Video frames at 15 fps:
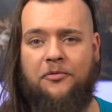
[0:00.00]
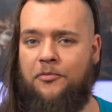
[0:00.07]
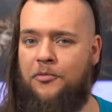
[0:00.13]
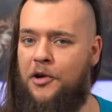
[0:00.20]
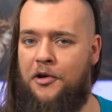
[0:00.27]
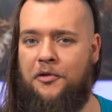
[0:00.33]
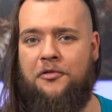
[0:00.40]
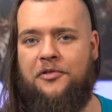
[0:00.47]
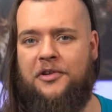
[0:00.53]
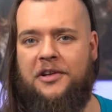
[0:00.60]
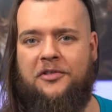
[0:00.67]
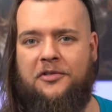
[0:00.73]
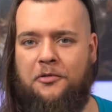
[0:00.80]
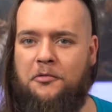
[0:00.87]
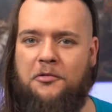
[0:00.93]
No,
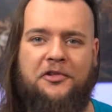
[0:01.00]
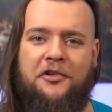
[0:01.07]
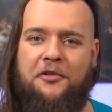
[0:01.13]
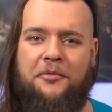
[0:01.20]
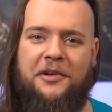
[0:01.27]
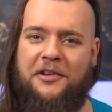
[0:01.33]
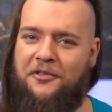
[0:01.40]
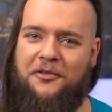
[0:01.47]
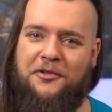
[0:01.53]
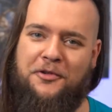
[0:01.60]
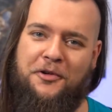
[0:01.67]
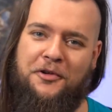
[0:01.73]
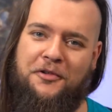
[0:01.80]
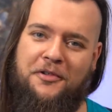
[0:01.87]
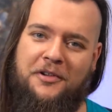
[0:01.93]
this also isn't
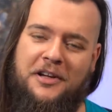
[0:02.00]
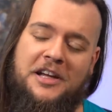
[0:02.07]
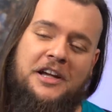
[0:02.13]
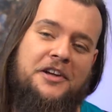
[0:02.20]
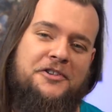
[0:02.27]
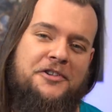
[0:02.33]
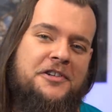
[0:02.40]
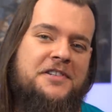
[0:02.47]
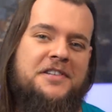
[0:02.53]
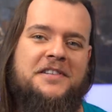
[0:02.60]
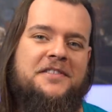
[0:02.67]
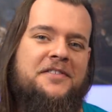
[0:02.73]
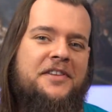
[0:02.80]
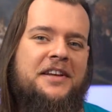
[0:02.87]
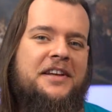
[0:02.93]
true. Just
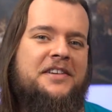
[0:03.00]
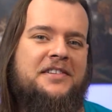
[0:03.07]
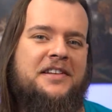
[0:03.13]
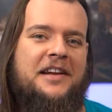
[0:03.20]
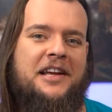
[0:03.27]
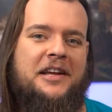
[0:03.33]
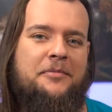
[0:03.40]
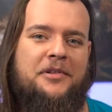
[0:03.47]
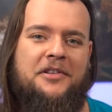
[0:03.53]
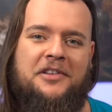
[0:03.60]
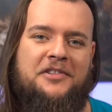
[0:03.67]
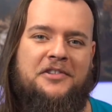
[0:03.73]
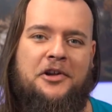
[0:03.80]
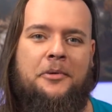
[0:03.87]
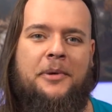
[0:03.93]
as theists claim that
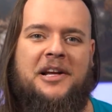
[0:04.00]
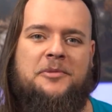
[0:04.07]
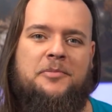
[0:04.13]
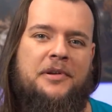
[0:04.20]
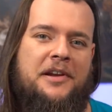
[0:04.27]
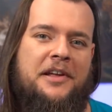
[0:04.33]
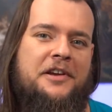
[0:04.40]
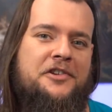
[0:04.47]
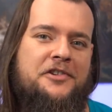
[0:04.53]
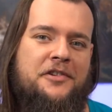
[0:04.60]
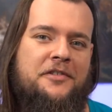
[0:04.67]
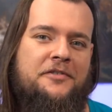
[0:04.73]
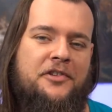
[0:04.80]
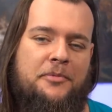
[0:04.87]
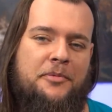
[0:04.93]
there's no
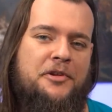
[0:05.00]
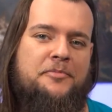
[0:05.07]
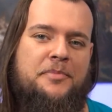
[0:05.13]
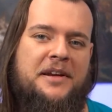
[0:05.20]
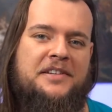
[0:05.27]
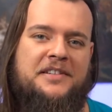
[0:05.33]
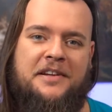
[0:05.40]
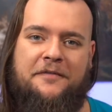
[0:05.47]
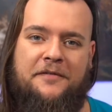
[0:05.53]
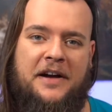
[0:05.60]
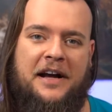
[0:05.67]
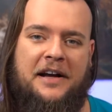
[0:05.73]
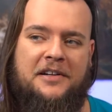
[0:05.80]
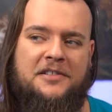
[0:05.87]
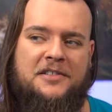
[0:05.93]
explanation for the most basic
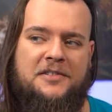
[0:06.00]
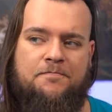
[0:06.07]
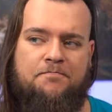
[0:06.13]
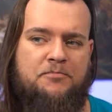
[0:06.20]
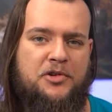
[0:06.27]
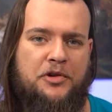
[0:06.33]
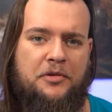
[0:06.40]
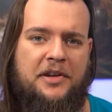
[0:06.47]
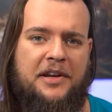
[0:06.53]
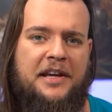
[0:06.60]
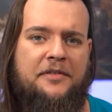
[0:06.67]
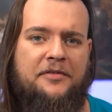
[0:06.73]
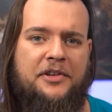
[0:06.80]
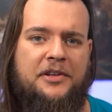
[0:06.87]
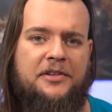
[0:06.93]
facts, so can
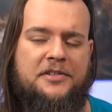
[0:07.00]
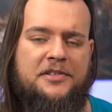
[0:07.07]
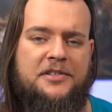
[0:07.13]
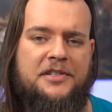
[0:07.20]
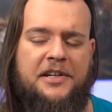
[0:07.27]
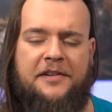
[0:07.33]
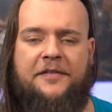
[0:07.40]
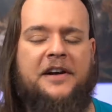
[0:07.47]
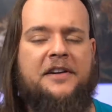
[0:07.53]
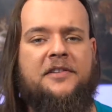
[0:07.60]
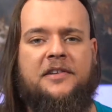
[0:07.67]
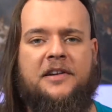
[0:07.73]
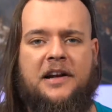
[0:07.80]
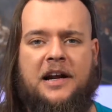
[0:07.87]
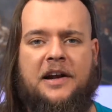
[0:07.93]
atheists. In fact,
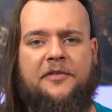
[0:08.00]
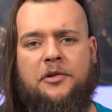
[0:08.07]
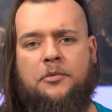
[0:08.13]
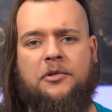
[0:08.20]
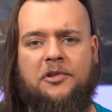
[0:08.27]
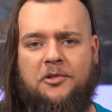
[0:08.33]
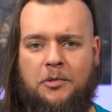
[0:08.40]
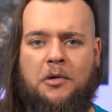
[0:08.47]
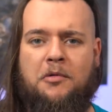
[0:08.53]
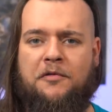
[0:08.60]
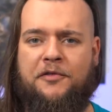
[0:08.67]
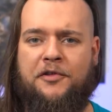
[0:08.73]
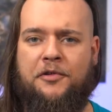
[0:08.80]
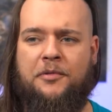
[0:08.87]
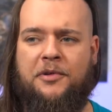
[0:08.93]
everyone's
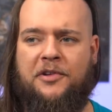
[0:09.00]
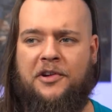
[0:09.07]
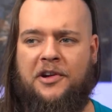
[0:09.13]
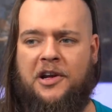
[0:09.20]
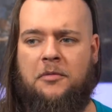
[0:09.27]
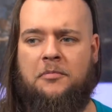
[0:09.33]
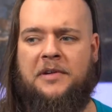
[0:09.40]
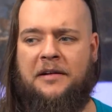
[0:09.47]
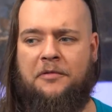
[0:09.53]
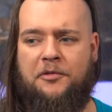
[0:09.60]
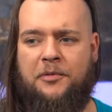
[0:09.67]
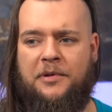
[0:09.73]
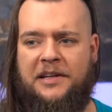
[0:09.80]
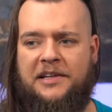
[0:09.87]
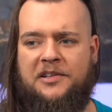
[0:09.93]
worldview is going to come down
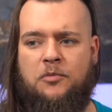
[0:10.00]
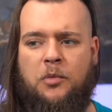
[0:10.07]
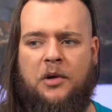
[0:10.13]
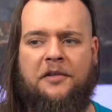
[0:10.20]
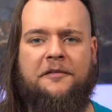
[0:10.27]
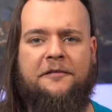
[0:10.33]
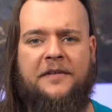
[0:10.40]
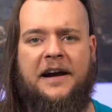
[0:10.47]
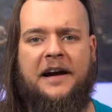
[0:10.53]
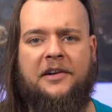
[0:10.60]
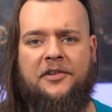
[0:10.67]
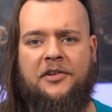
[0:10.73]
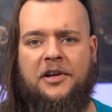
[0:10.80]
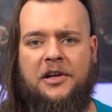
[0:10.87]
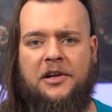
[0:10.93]
to at least one
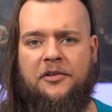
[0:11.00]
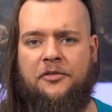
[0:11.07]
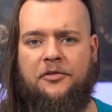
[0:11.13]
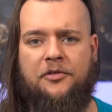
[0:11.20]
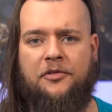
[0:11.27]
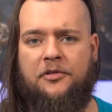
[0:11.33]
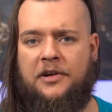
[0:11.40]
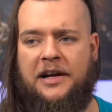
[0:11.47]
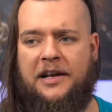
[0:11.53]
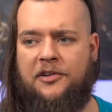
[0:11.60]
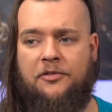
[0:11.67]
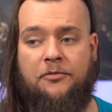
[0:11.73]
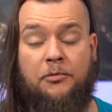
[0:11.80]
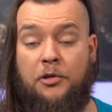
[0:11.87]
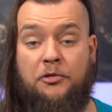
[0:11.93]
fact that
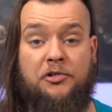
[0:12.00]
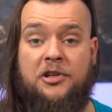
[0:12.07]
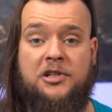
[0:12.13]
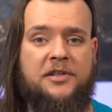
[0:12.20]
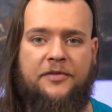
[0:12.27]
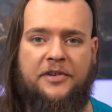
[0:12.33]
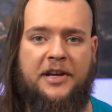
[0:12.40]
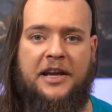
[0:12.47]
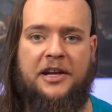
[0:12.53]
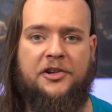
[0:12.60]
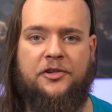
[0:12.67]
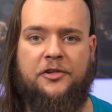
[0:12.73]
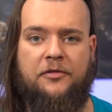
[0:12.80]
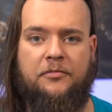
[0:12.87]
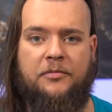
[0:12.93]
has no
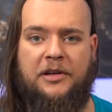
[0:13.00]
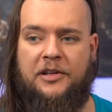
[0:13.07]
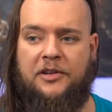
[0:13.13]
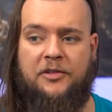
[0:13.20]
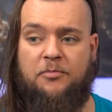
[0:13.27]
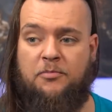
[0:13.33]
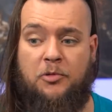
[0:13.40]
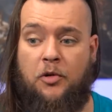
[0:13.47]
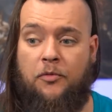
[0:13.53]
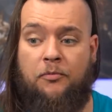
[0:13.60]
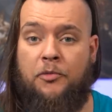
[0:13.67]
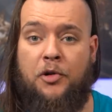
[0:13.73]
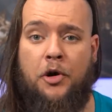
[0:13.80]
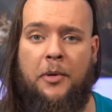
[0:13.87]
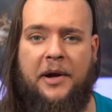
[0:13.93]
justification, it's got
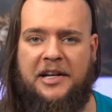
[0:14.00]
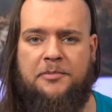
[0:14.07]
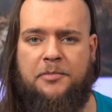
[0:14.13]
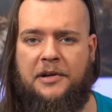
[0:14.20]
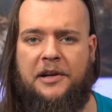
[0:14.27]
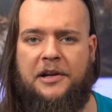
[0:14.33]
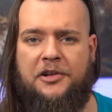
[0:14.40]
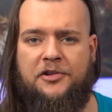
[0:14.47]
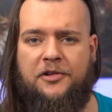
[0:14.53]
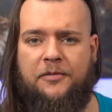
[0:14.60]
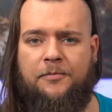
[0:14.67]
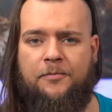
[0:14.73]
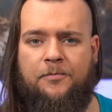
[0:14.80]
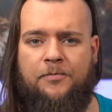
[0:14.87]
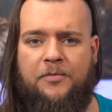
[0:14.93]
no explanation.